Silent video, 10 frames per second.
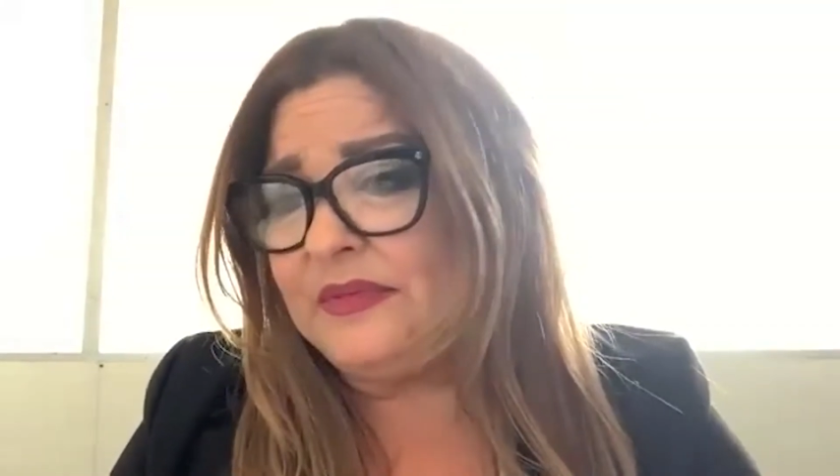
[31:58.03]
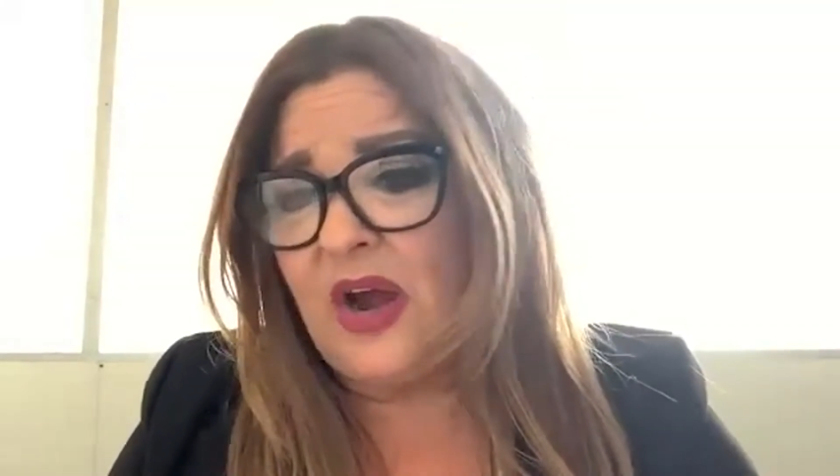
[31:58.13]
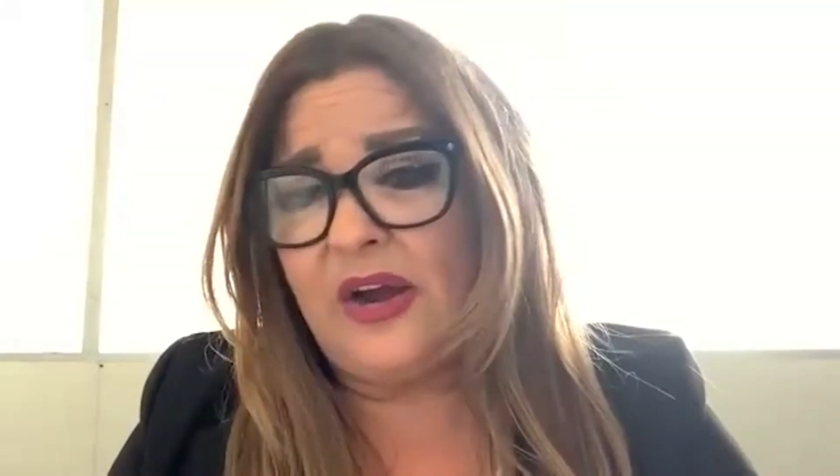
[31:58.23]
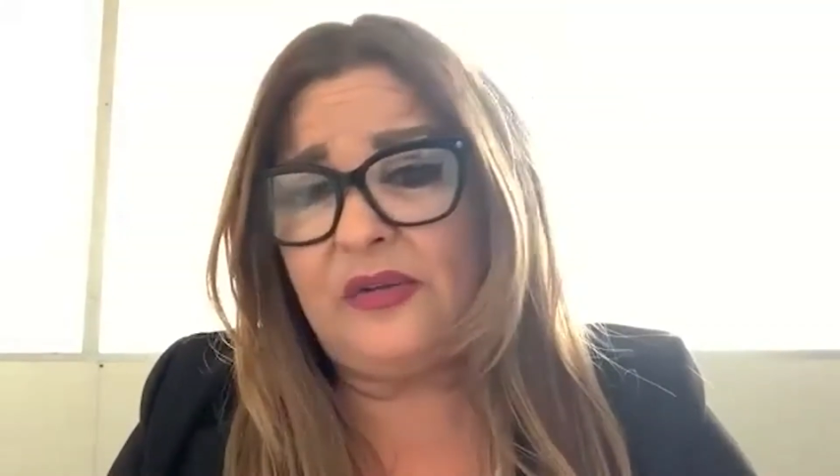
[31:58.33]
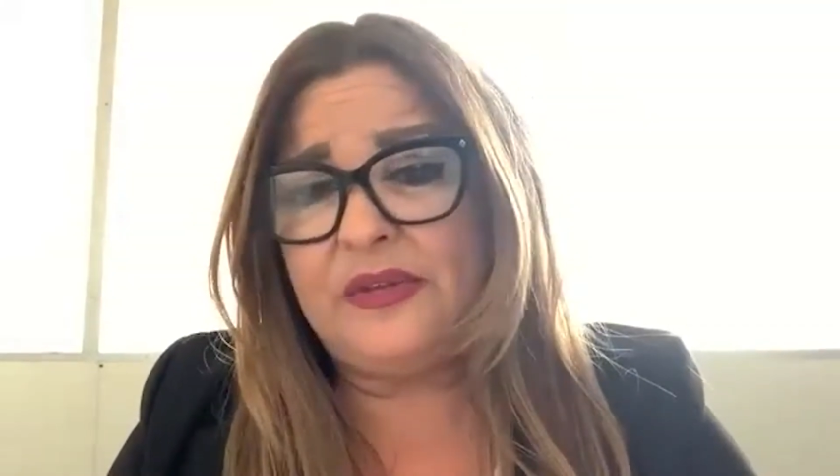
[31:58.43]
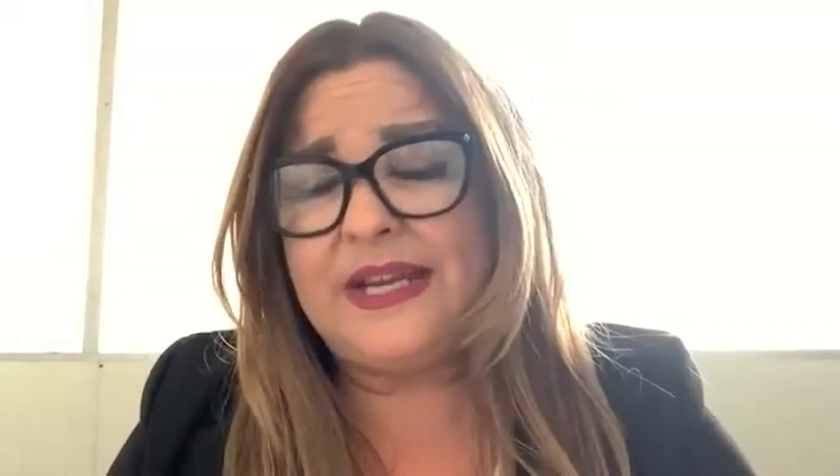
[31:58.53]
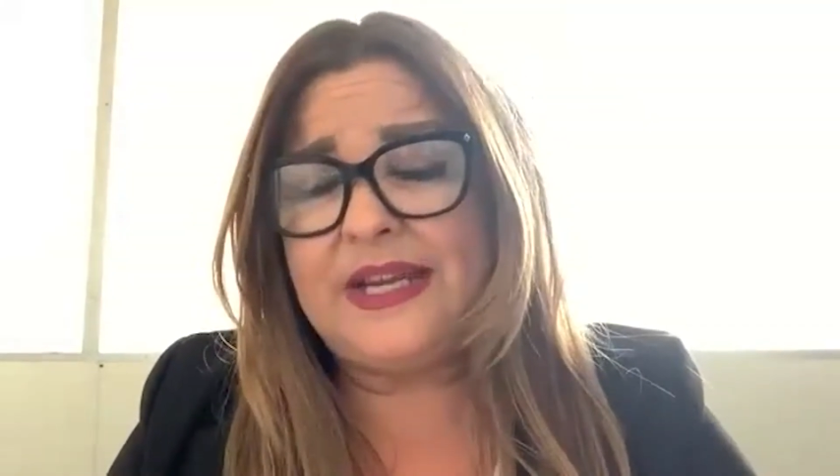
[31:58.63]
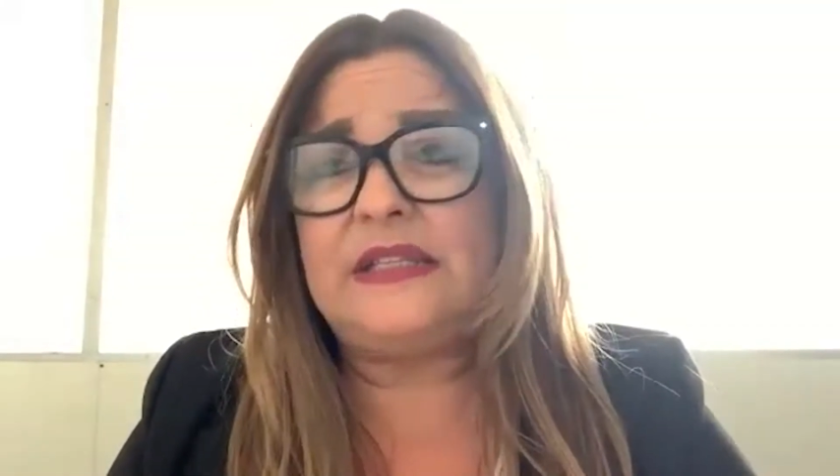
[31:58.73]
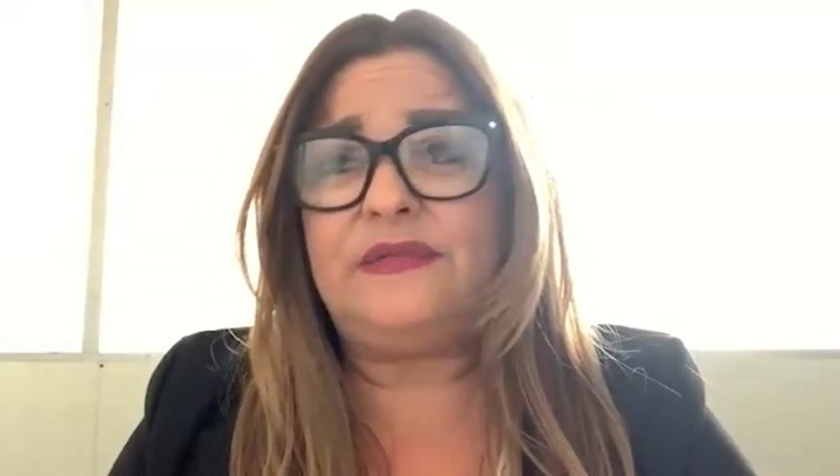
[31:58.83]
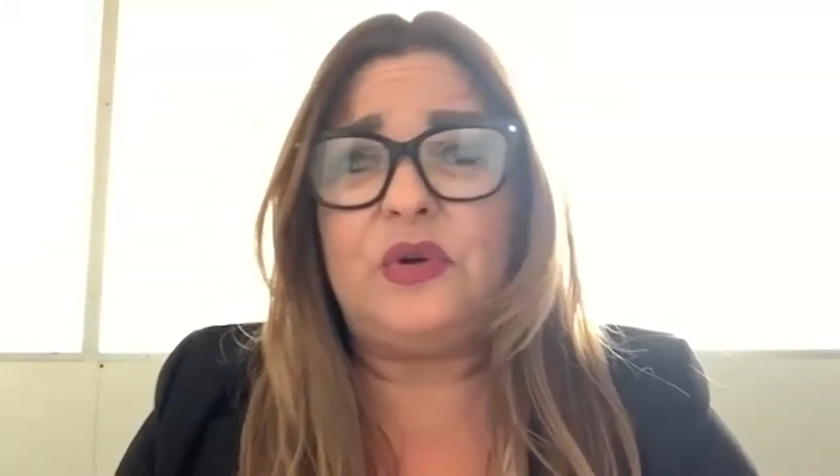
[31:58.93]
dying on the
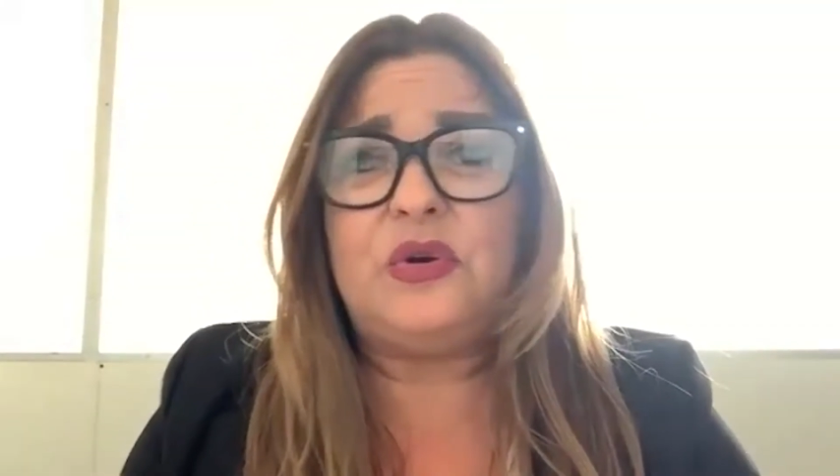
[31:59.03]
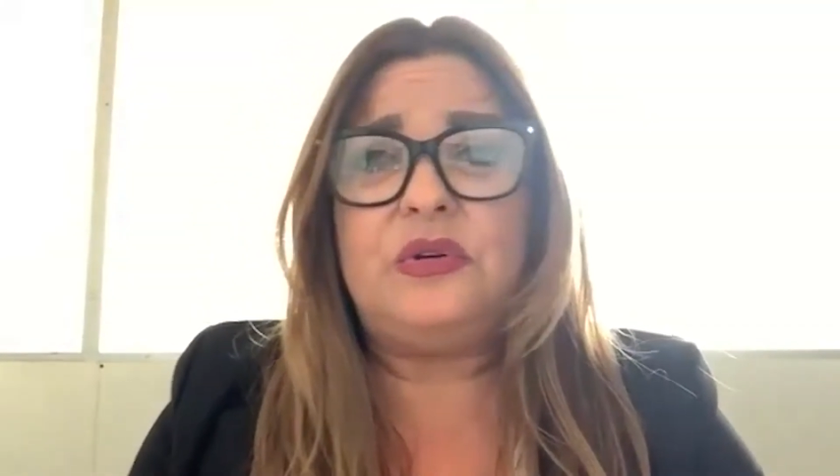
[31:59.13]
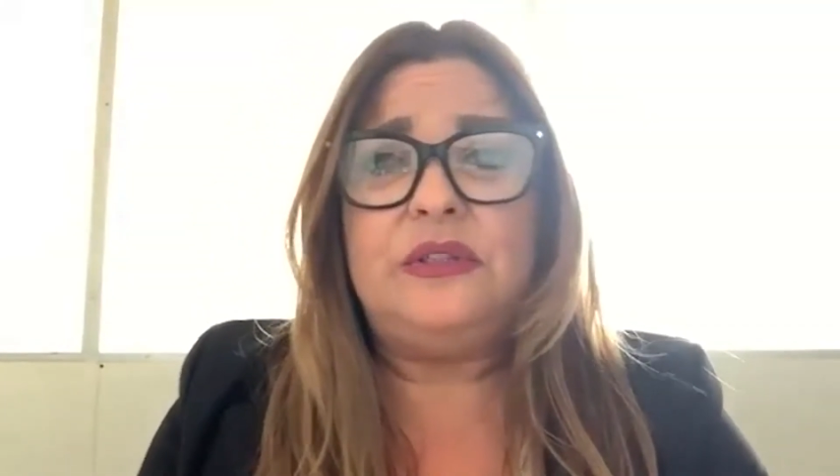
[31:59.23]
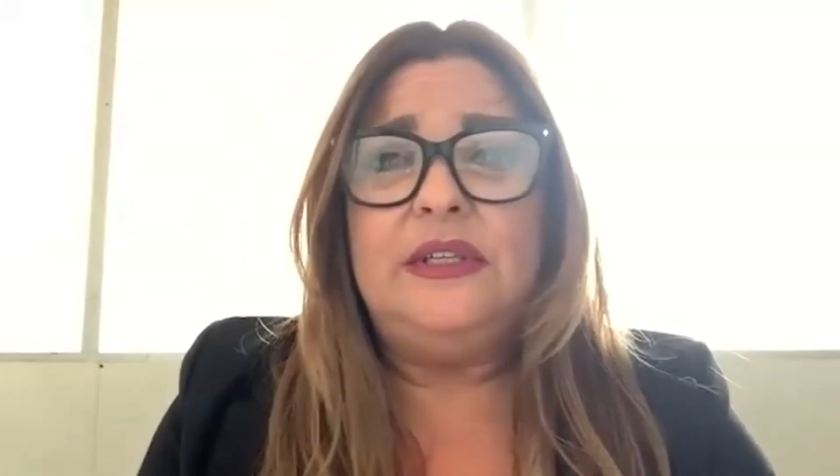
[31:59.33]
dance floor